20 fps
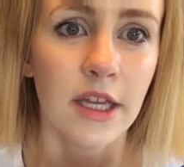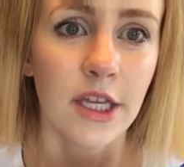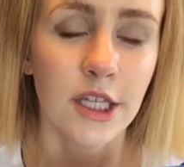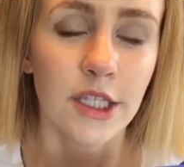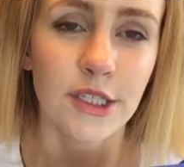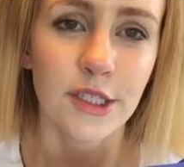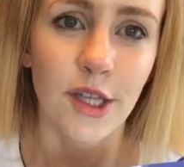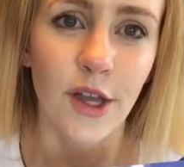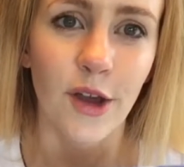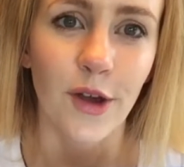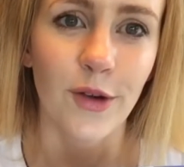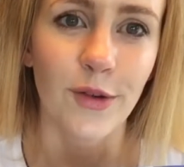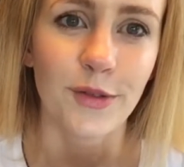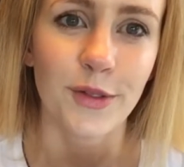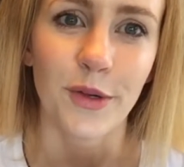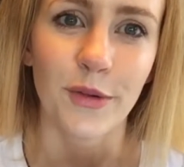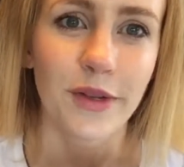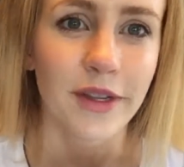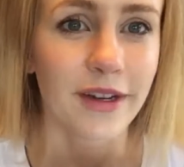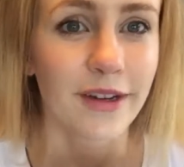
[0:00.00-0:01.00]
So
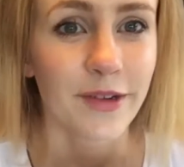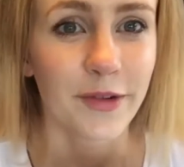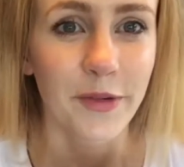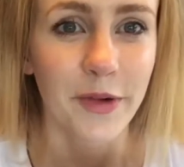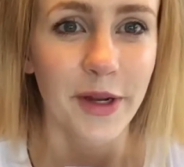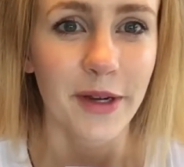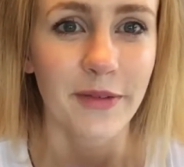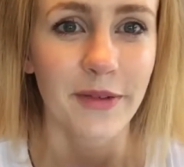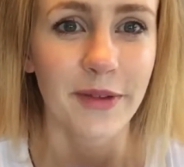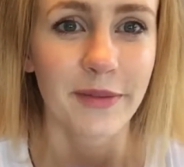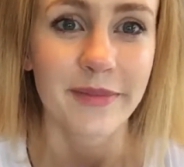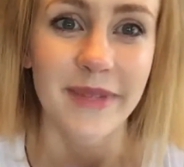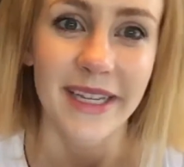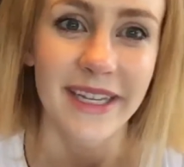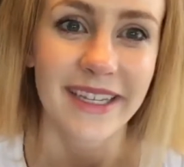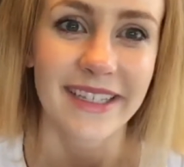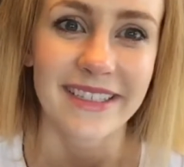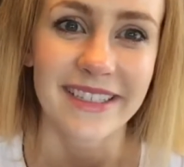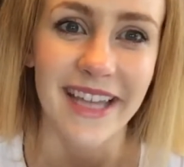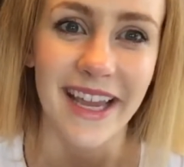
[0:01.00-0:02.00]
don't get annoyed with
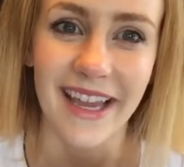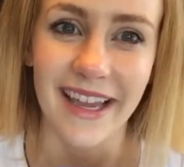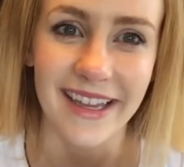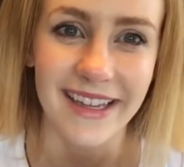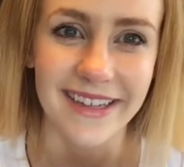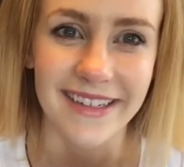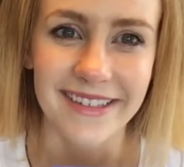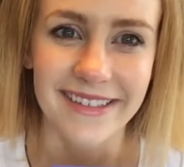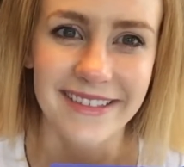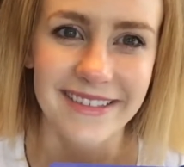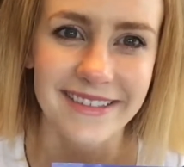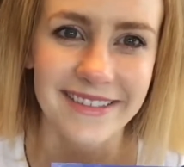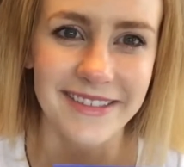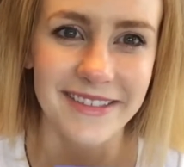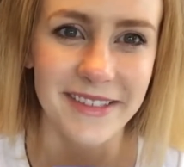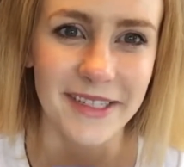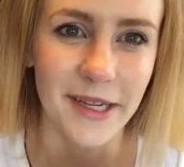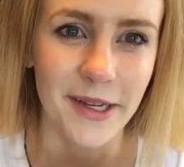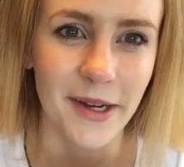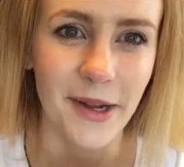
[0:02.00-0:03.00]
me saying
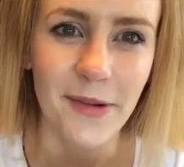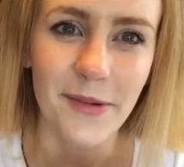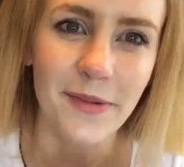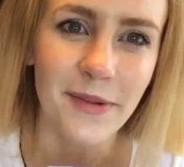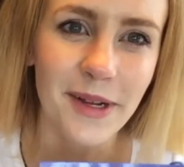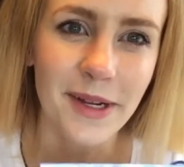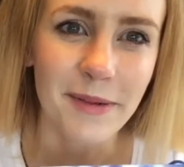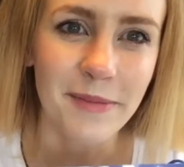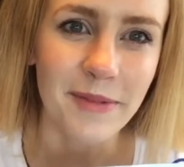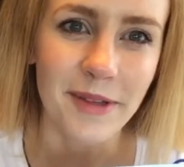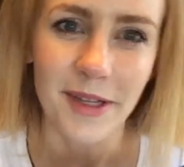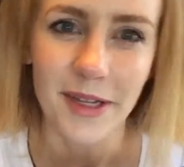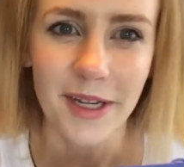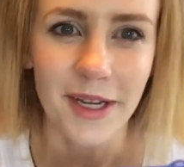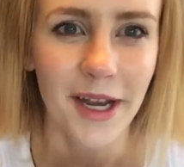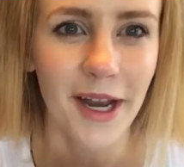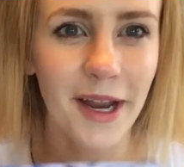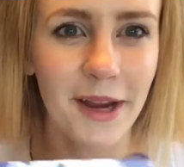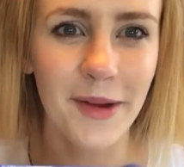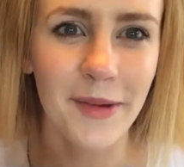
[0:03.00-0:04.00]
you don't want them
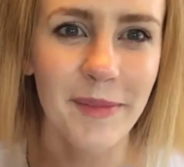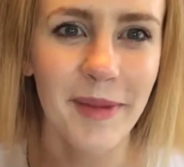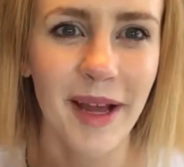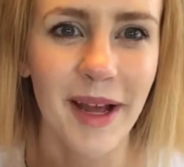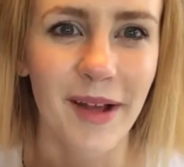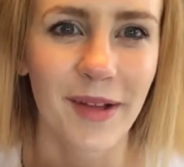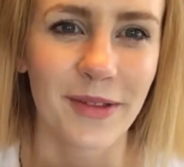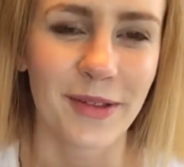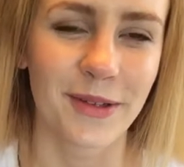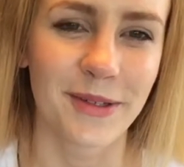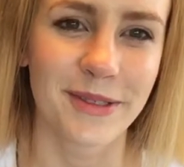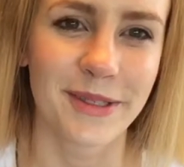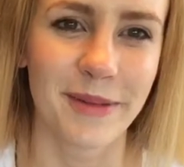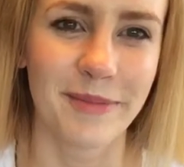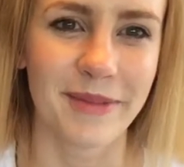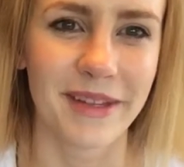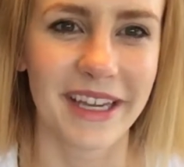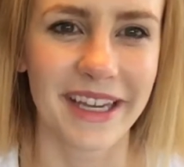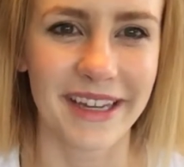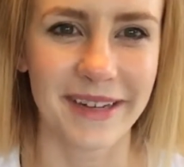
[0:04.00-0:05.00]
looking at your mouth or
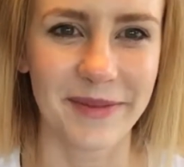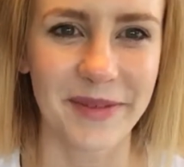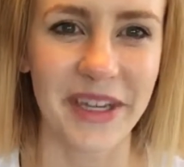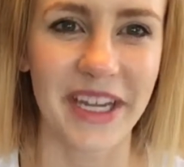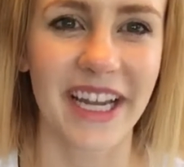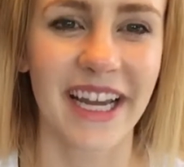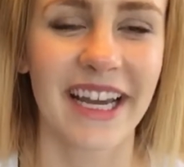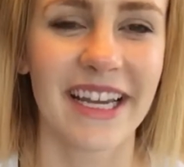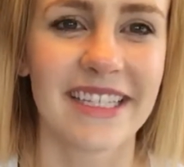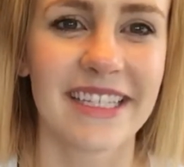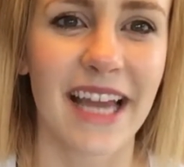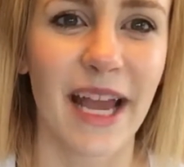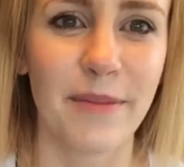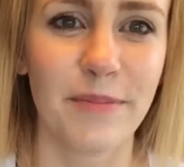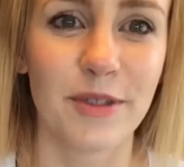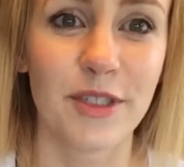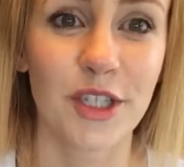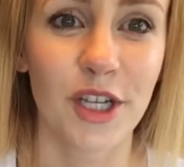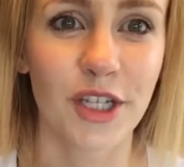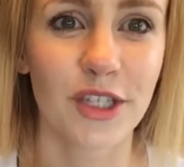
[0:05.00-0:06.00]
something, because
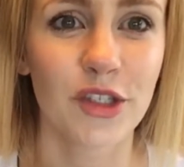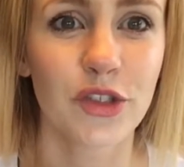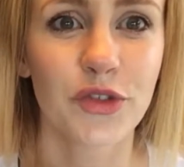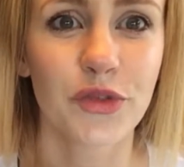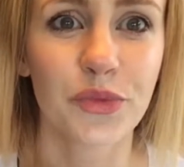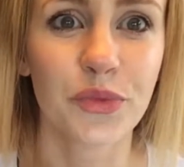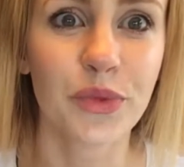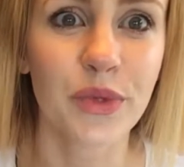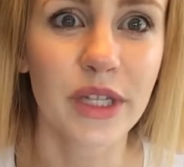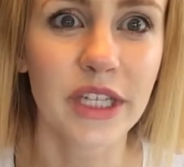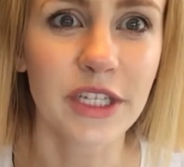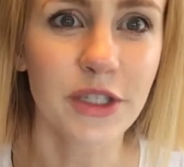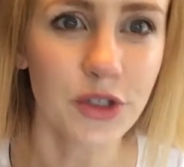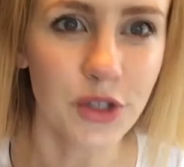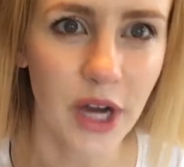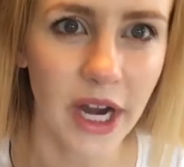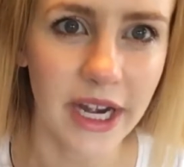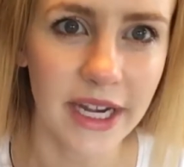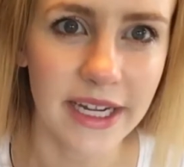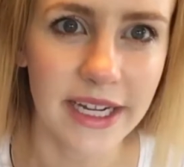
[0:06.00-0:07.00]
I'm just really
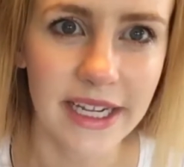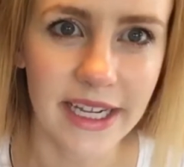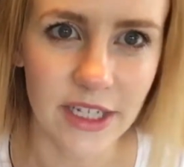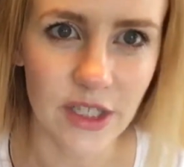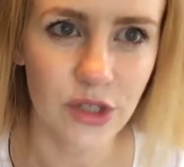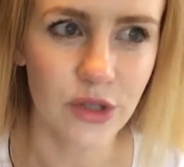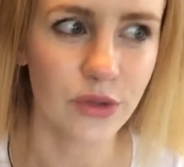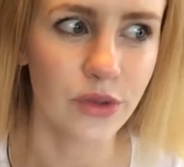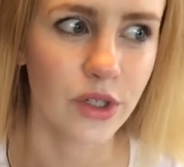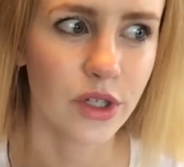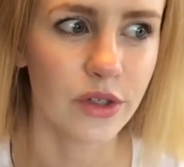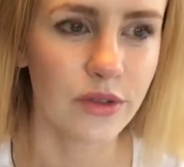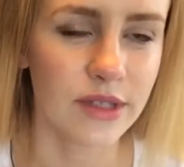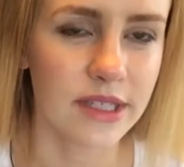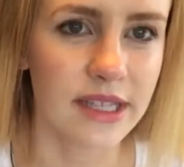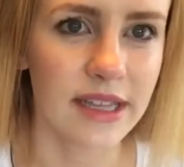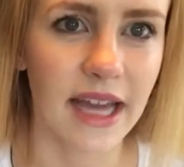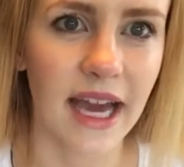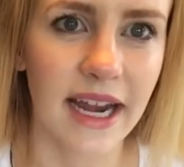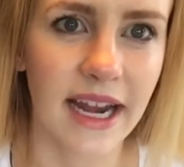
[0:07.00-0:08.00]
trying to get you used
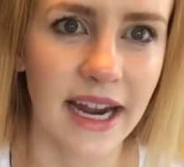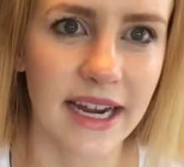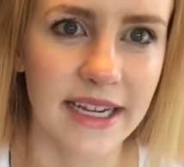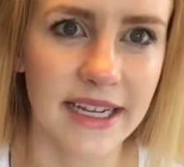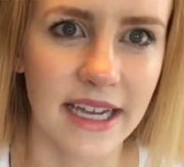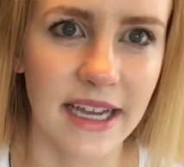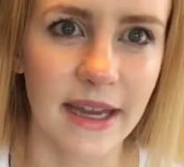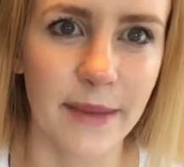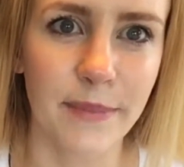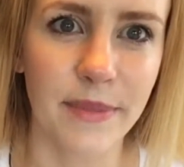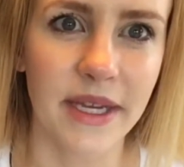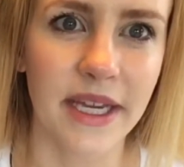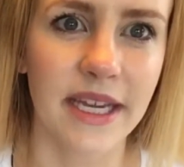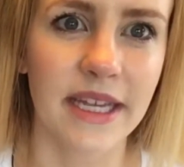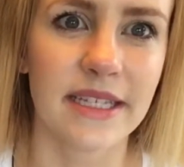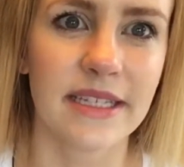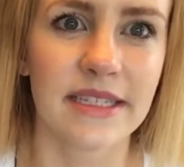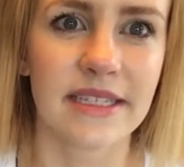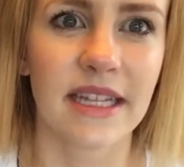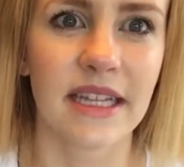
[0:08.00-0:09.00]
to that idea,
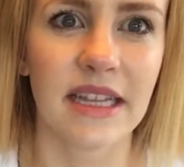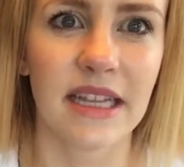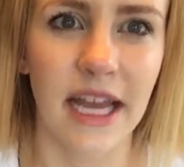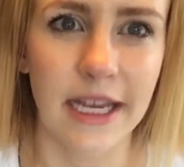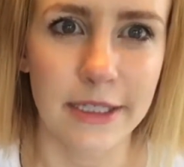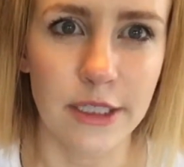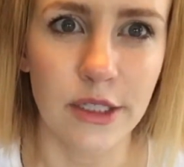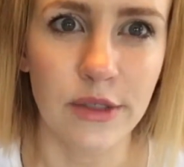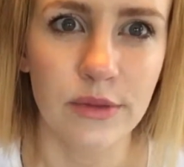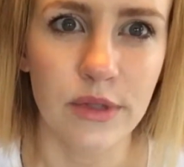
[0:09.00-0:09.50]
because the less you